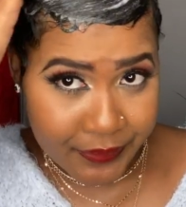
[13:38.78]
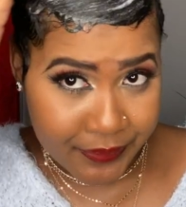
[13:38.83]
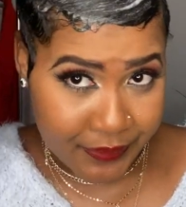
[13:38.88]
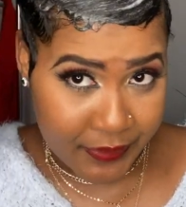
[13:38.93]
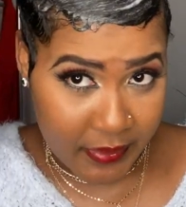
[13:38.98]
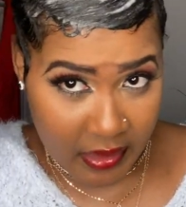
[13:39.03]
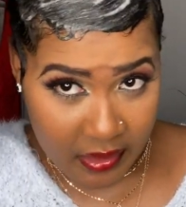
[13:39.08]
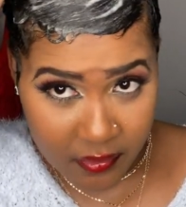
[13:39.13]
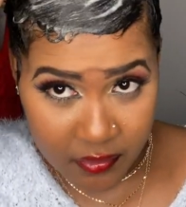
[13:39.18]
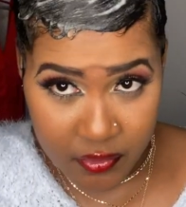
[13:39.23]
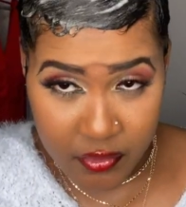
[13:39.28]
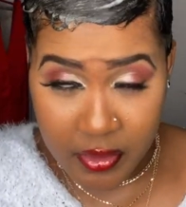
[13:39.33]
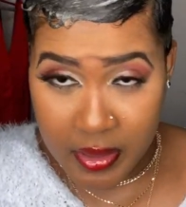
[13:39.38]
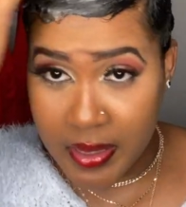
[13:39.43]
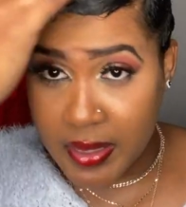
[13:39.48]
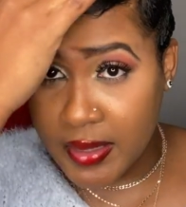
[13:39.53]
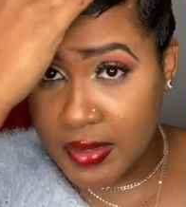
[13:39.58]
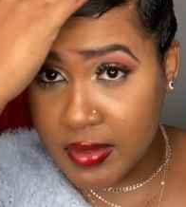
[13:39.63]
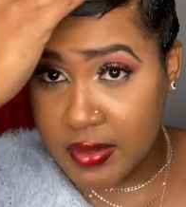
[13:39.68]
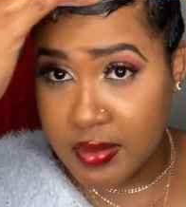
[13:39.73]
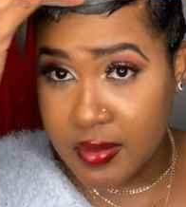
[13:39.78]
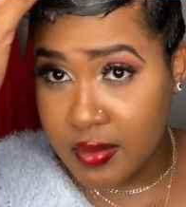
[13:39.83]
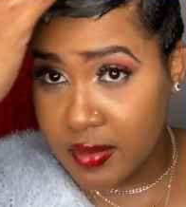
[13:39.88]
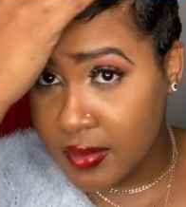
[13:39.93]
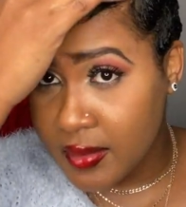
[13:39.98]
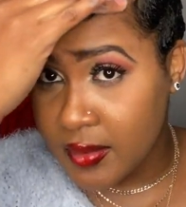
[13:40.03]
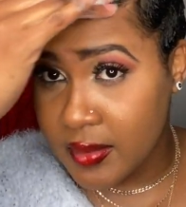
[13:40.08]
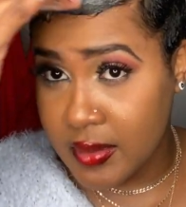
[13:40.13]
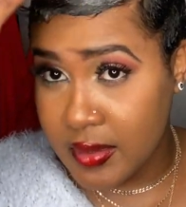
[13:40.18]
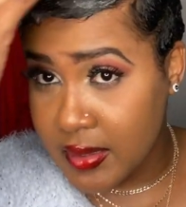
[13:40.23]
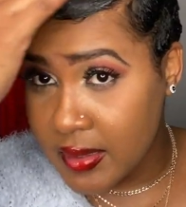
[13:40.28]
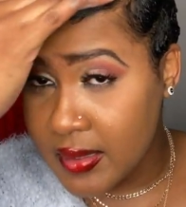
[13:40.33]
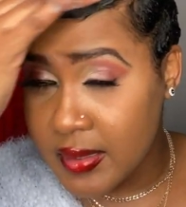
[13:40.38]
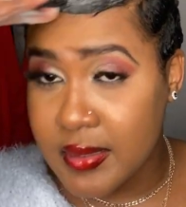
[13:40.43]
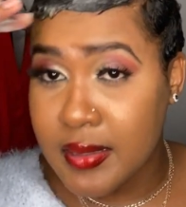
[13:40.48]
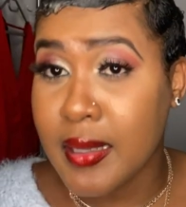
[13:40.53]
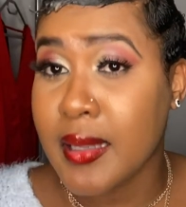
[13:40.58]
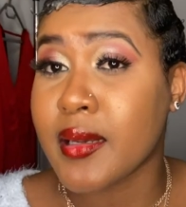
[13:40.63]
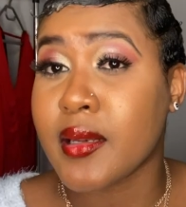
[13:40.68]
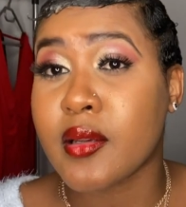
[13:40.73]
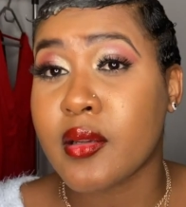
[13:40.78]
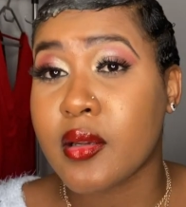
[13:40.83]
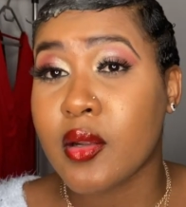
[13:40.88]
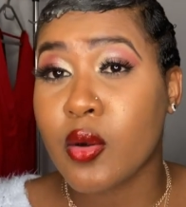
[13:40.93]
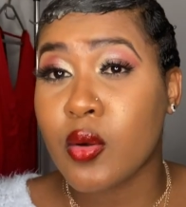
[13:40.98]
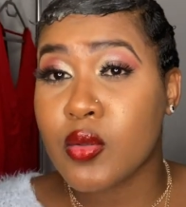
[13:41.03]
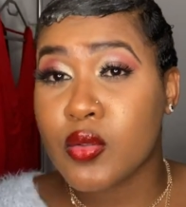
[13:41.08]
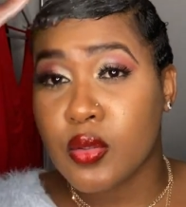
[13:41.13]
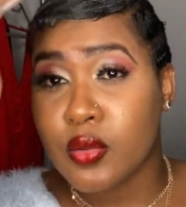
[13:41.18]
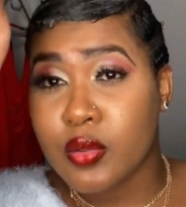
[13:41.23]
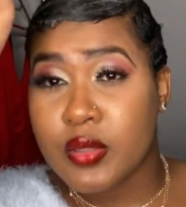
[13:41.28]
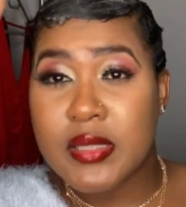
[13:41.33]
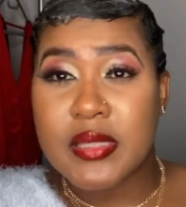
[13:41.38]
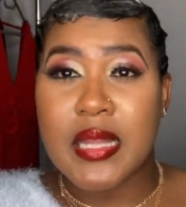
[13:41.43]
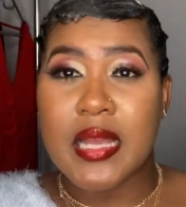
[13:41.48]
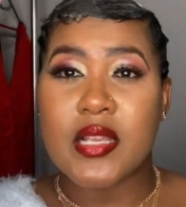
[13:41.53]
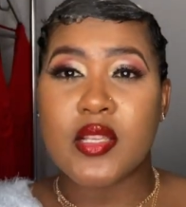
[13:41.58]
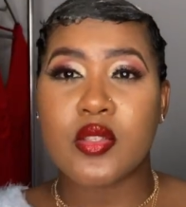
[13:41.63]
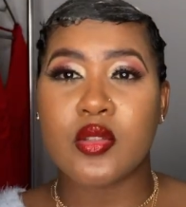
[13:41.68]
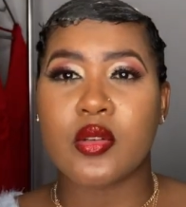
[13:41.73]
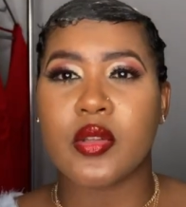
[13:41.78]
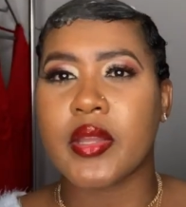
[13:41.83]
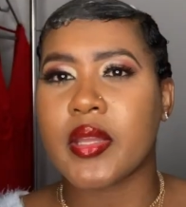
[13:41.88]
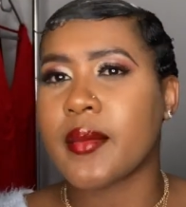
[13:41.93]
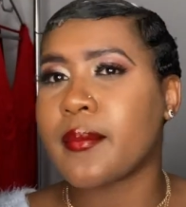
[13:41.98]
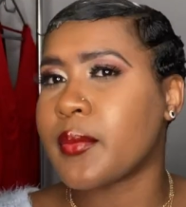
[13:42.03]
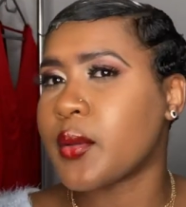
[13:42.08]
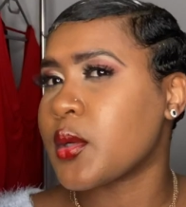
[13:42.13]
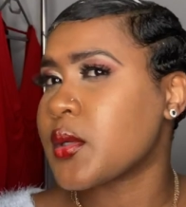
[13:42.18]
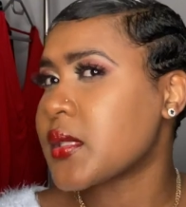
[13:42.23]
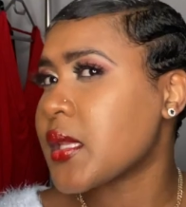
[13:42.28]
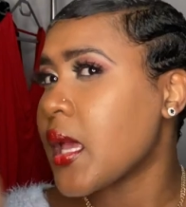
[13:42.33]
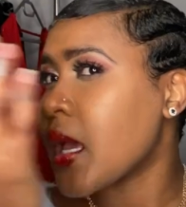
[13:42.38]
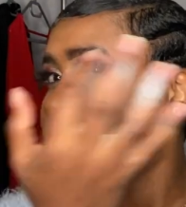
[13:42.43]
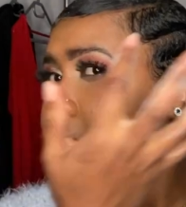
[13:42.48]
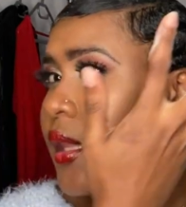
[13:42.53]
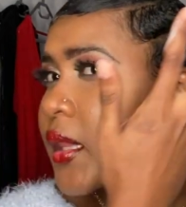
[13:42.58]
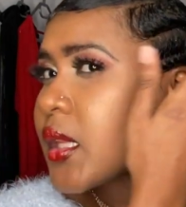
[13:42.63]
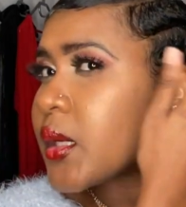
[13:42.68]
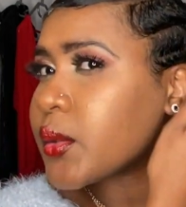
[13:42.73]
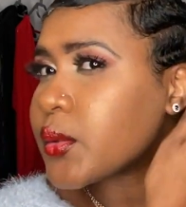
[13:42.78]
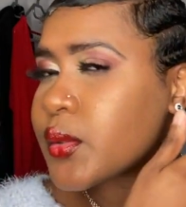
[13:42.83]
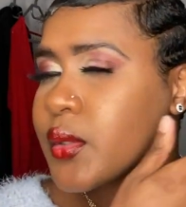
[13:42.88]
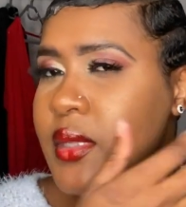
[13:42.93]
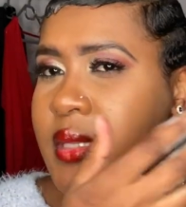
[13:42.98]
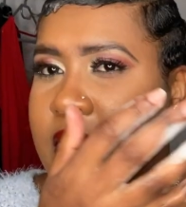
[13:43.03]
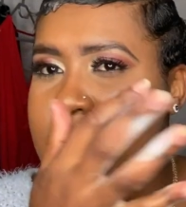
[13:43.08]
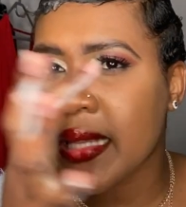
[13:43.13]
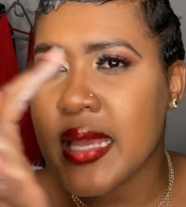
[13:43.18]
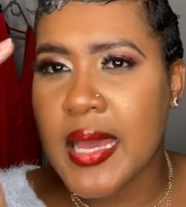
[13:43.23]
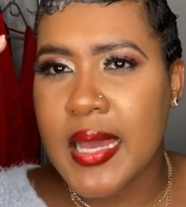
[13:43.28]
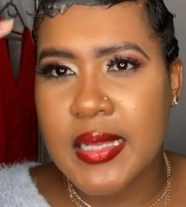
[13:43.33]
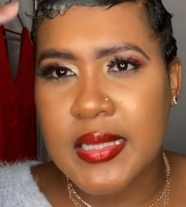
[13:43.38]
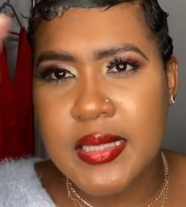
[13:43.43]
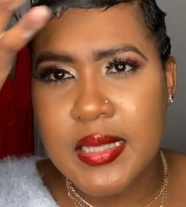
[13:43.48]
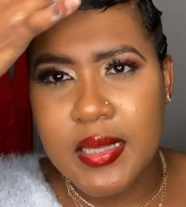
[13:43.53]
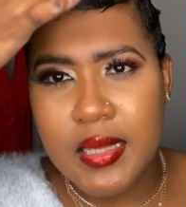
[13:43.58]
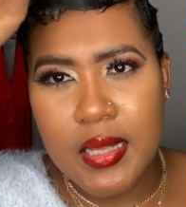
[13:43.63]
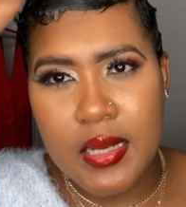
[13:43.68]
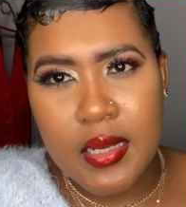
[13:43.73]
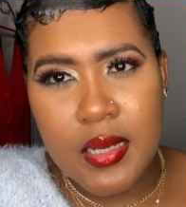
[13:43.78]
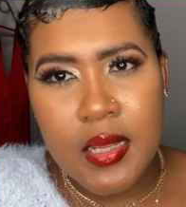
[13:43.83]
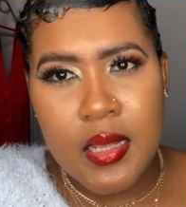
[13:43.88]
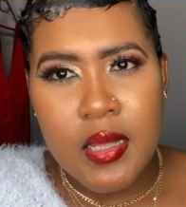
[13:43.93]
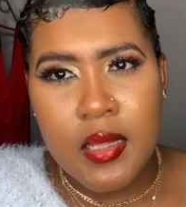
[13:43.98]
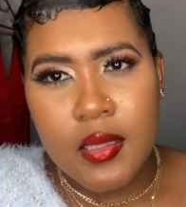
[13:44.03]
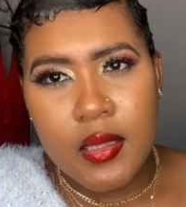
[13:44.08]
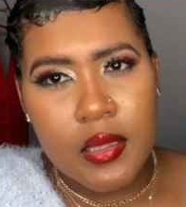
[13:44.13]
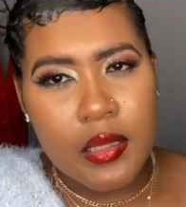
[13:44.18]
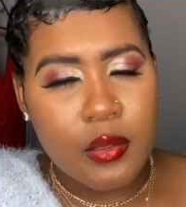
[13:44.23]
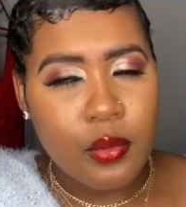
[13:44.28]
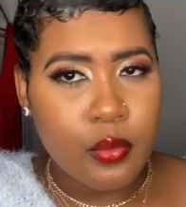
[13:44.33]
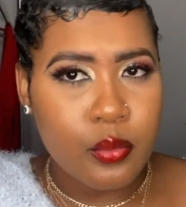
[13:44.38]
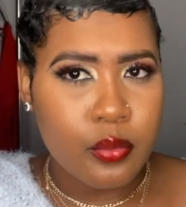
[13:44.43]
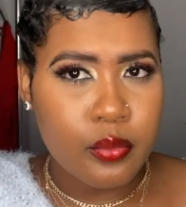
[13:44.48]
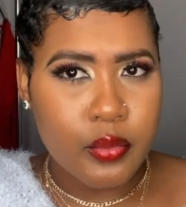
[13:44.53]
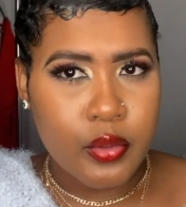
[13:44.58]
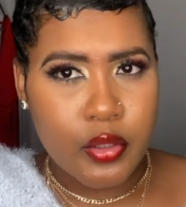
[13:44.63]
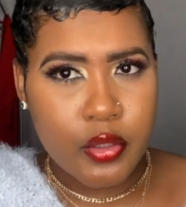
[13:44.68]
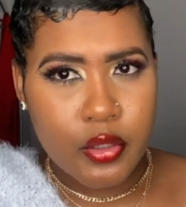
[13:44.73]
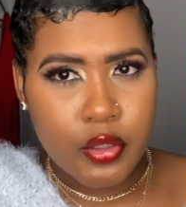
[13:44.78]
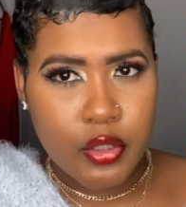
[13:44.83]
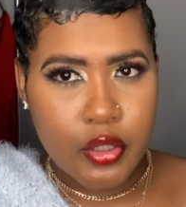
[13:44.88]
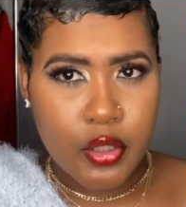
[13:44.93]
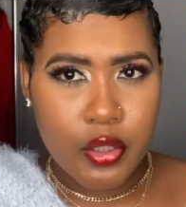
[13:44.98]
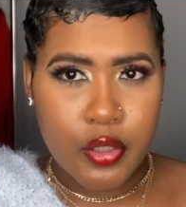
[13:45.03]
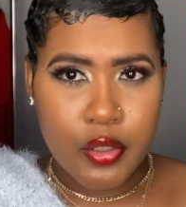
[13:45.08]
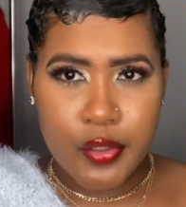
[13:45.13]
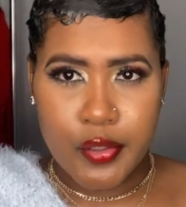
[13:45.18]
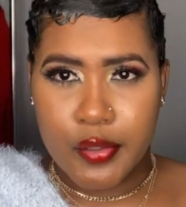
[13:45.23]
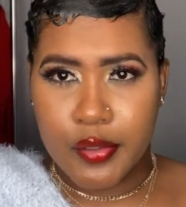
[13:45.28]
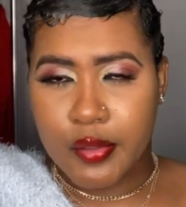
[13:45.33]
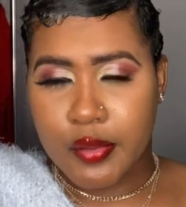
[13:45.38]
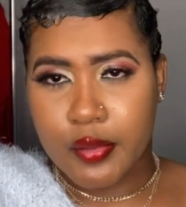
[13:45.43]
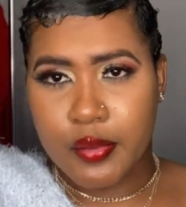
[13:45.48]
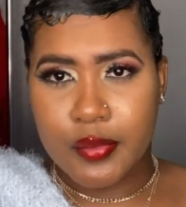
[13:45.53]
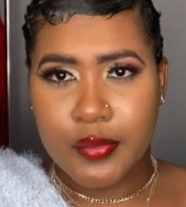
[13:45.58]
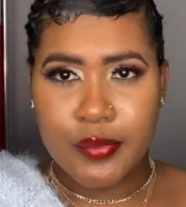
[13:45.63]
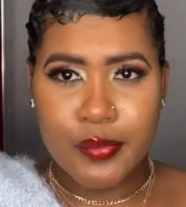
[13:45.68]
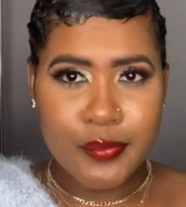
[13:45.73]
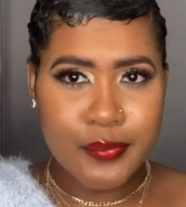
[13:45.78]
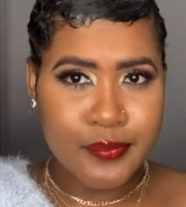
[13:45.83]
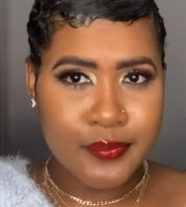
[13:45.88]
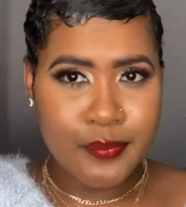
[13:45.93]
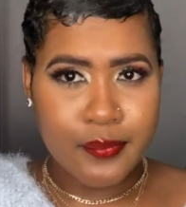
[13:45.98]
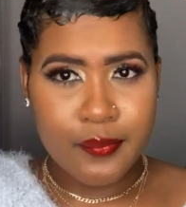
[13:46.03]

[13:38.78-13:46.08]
that tried this, and it also looks nice on them because they would do the sides and then they'll curl